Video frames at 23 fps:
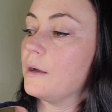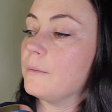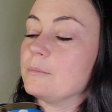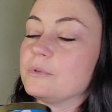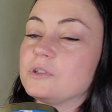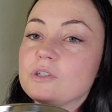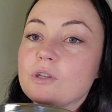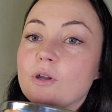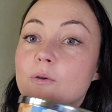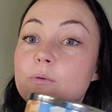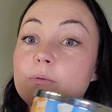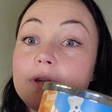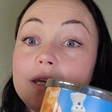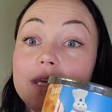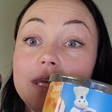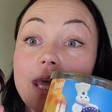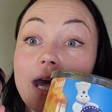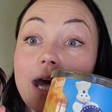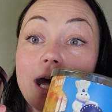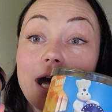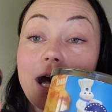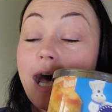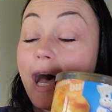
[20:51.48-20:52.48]
So
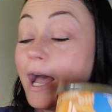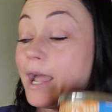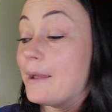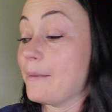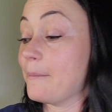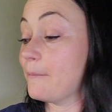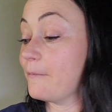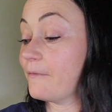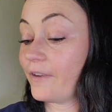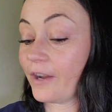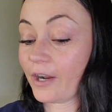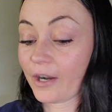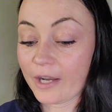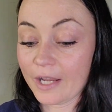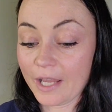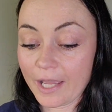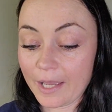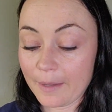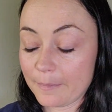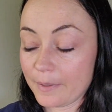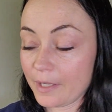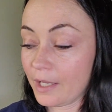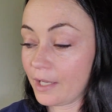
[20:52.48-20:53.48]
yeah, I am very
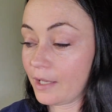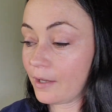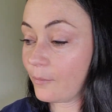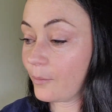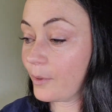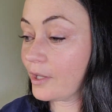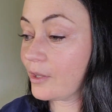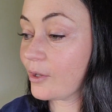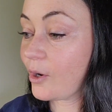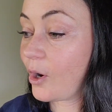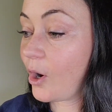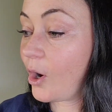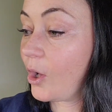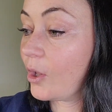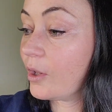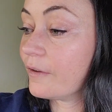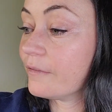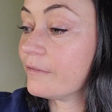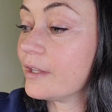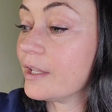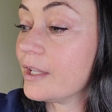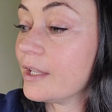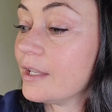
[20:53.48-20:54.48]
happy with all
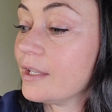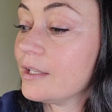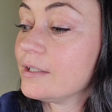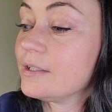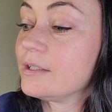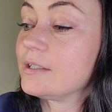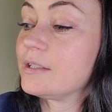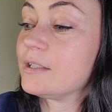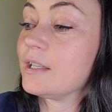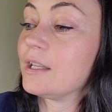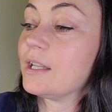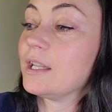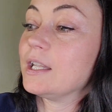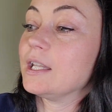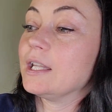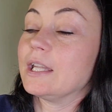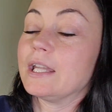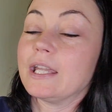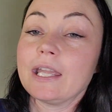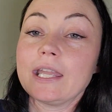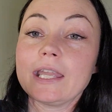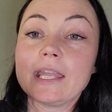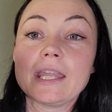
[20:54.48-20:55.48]
of this,
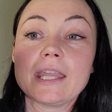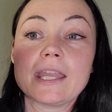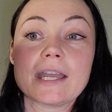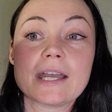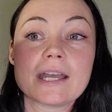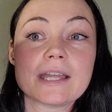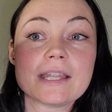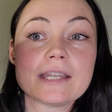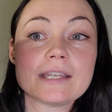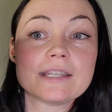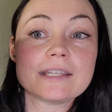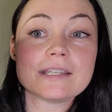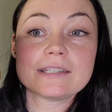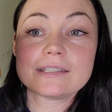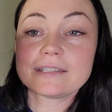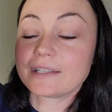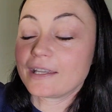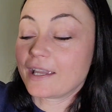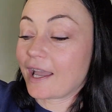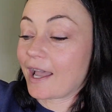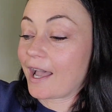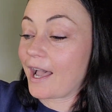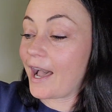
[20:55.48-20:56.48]
and
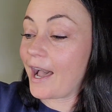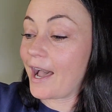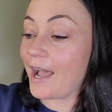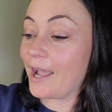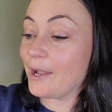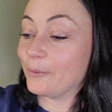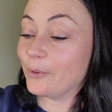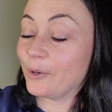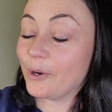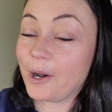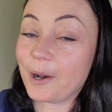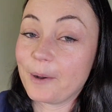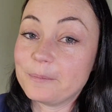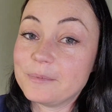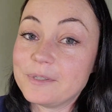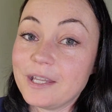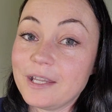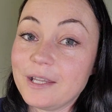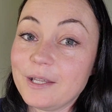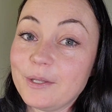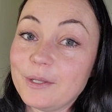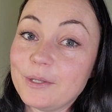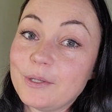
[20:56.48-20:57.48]
I will
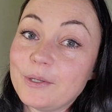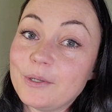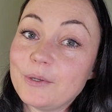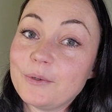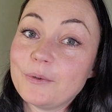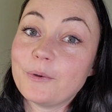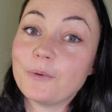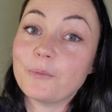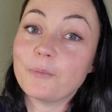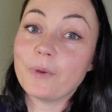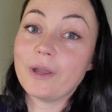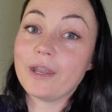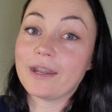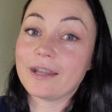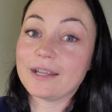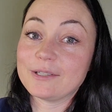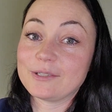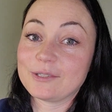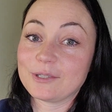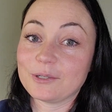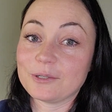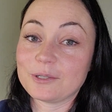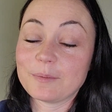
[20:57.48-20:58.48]
update you when I
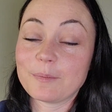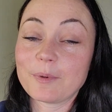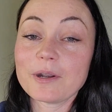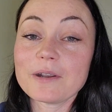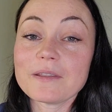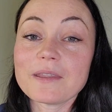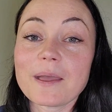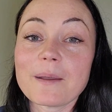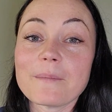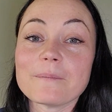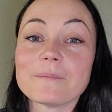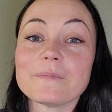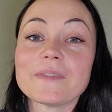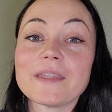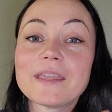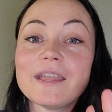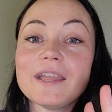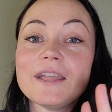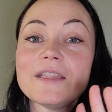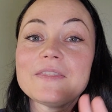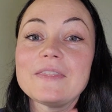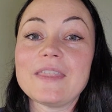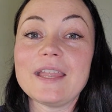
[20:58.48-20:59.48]
start to burn them.
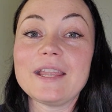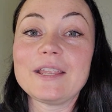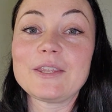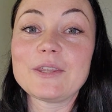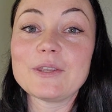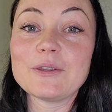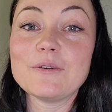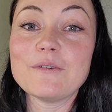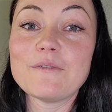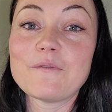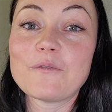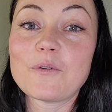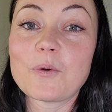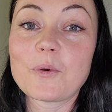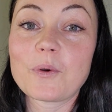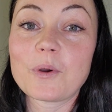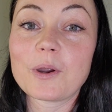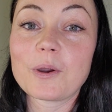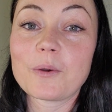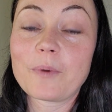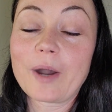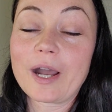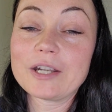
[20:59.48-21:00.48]
Thank you
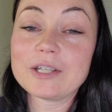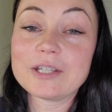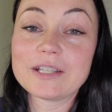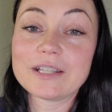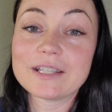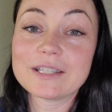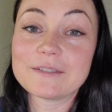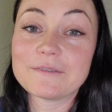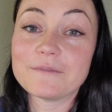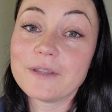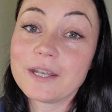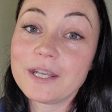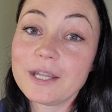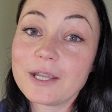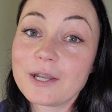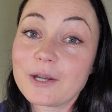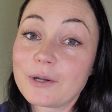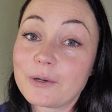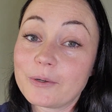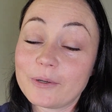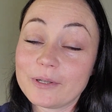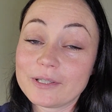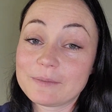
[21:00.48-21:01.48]
for watching this
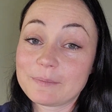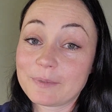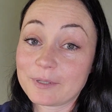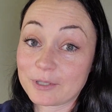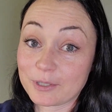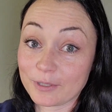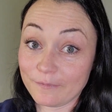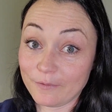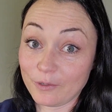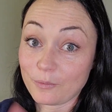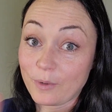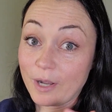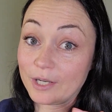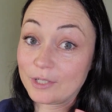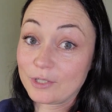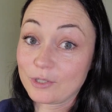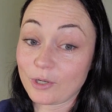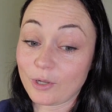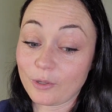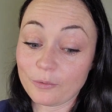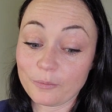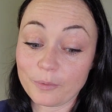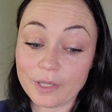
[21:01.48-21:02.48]
video, especially if you
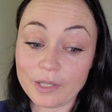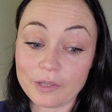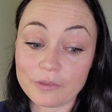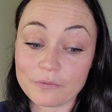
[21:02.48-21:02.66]
watched all the way